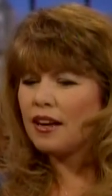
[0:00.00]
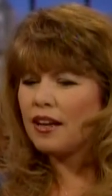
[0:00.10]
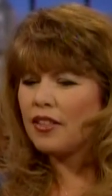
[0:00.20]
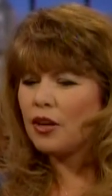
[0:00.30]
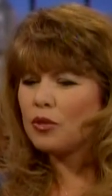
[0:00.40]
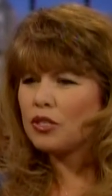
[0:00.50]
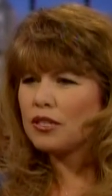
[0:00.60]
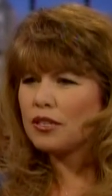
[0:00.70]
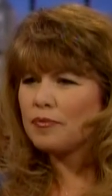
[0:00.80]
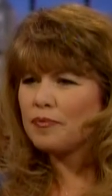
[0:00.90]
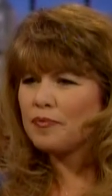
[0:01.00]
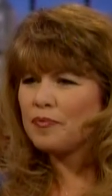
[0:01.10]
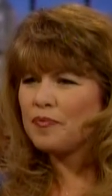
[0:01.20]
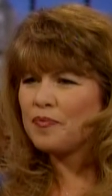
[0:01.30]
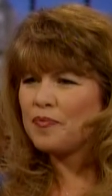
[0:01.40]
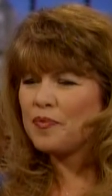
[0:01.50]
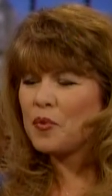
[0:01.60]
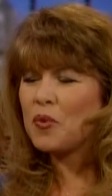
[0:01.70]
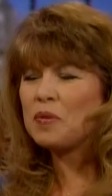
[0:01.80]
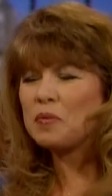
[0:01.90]
there was one more smack.
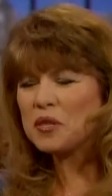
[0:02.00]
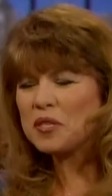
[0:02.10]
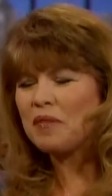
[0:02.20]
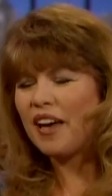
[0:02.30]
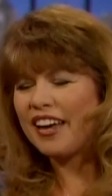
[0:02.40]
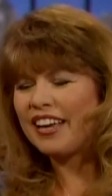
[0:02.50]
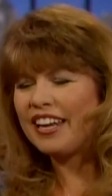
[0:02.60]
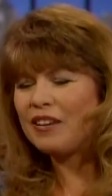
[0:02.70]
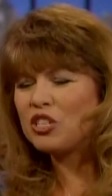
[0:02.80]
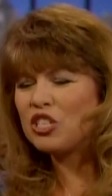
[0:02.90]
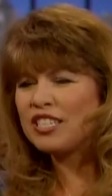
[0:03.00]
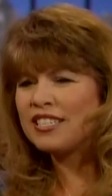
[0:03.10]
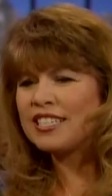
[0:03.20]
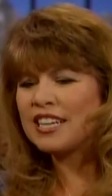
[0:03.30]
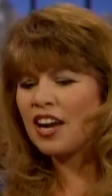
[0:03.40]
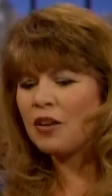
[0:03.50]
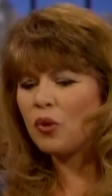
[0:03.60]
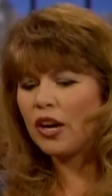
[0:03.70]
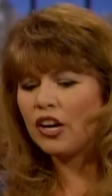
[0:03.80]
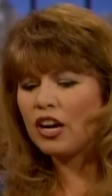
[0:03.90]
One more smack, and it was just a time
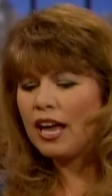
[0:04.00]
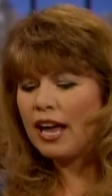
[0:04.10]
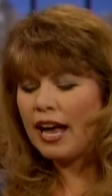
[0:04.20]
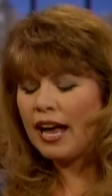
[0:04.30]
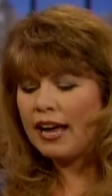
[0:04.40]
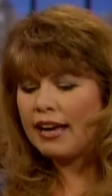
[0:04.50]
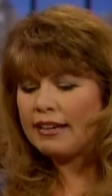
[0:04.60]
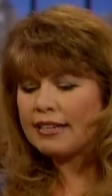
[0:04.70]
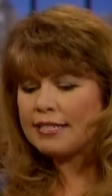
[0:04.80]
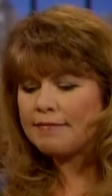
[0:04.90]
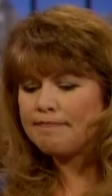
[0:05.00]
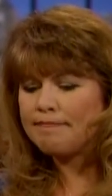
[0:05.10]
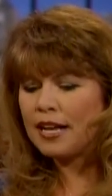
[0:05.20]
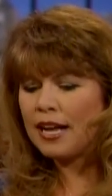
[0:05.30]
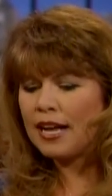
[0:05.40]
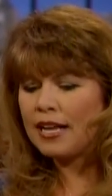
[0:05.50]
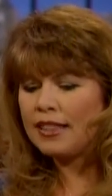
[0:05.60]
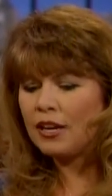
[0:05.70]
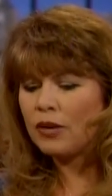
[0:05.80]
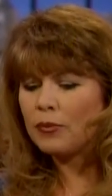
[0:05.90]
where
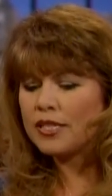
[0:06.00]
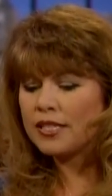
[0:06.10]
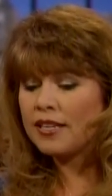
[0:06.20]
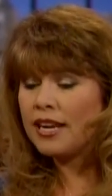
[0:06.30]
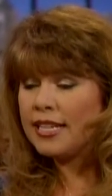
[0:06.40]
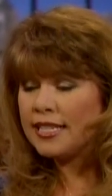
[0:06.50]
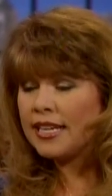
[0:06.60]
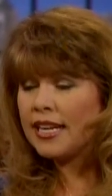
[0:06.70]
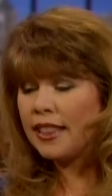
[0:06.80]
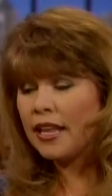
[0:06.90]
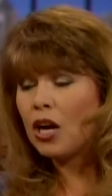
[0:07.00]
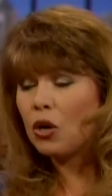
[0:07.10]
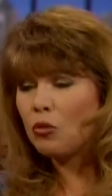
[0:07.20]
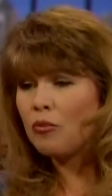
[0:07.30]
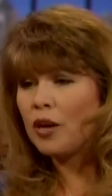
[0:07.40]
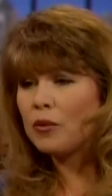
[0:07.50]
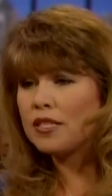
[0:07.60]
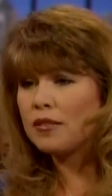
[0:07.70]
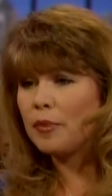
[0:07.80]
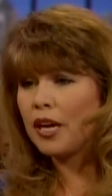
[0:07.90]
there was an incident in the home that
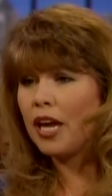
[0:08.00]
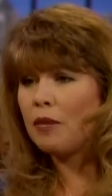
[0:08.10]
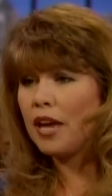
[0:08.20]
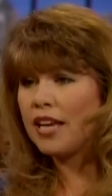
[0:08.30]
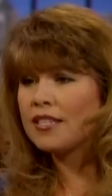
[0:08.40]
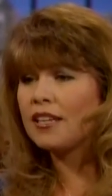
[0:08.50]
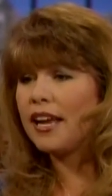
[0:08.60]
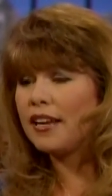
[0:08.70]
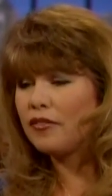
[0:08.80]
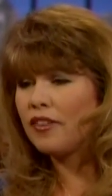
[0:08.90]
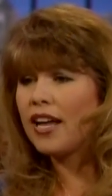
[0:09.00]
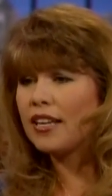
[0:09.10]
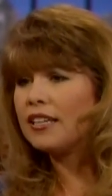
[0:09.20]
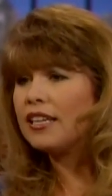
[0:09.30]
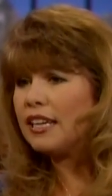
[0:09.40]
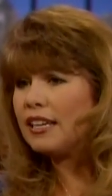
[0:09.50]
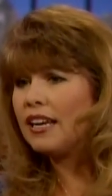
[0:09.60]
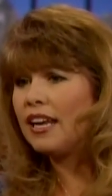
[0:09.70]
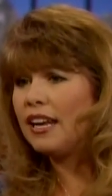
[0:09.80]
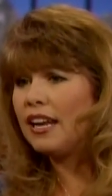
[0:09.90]
became escalated violently,
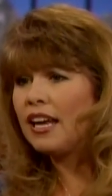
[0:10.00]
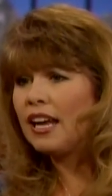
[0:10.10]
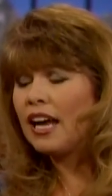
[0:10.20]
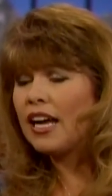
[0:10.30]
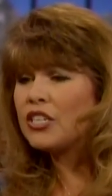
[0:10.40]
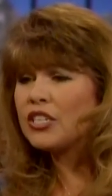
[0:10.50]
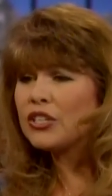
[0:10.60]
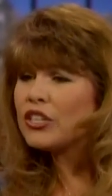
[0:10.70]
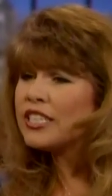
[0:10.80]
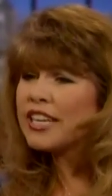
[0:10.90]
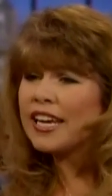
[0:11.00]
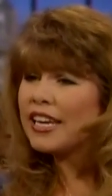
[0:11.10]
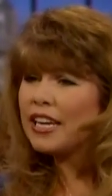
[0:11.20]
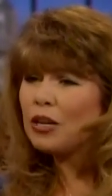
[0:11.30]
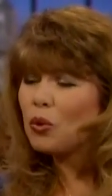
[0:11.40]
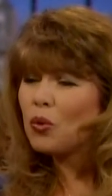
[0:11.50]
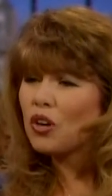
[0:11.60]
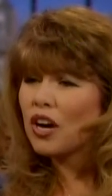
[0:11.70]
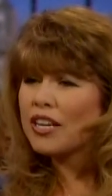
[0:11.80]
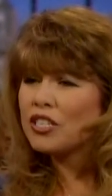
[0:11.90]
and I just couldn't take it
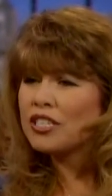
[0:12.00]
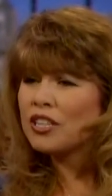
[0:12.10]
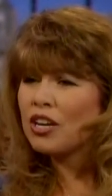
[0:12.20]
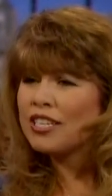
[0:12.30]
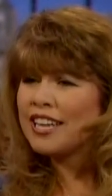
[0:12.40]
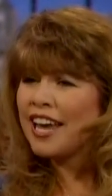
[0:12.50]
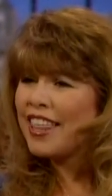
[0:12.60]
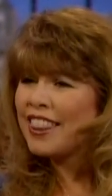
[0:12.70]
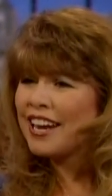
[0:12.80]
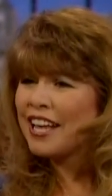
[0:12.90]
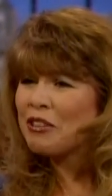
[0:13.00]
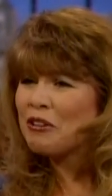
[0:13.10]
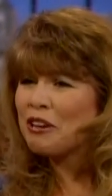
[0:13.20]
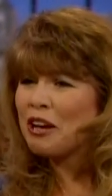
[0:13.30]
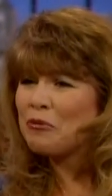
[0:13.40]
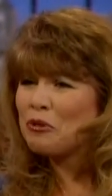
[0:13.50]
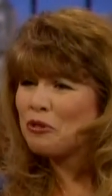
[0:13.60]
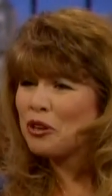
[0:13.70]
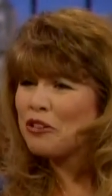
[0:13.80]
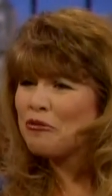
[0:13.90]
anymore. I just thought death, and I thought God would
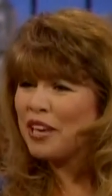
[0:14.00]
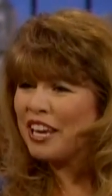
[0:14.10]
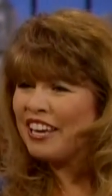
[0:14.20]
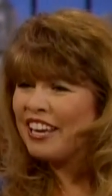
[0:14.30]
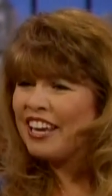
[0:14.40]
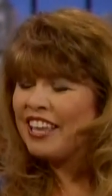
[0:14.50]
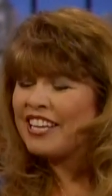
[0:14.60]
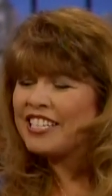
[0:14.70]
forgive me, that